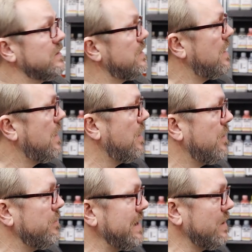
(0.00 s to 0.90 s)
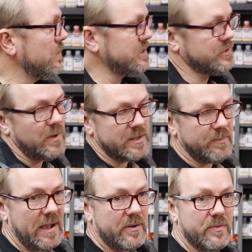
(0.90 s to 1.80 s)
Okay. Uh, meaning we just want
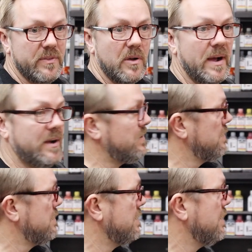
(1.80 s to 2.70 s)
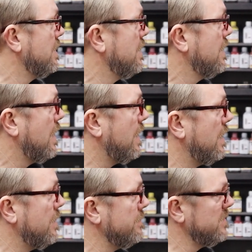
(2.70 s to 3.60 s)
the powder to flow out. Okay.
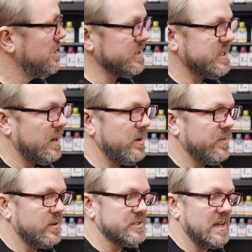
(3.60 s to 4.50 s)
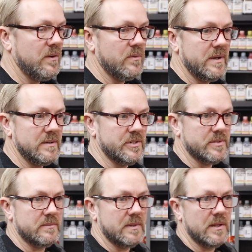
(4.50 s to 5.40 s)
Um, you can tell when it flows out when it
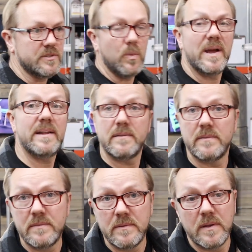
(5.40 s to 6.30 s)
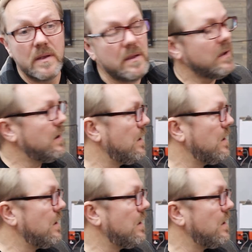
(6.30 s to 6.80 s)
just it looks wet. Mm.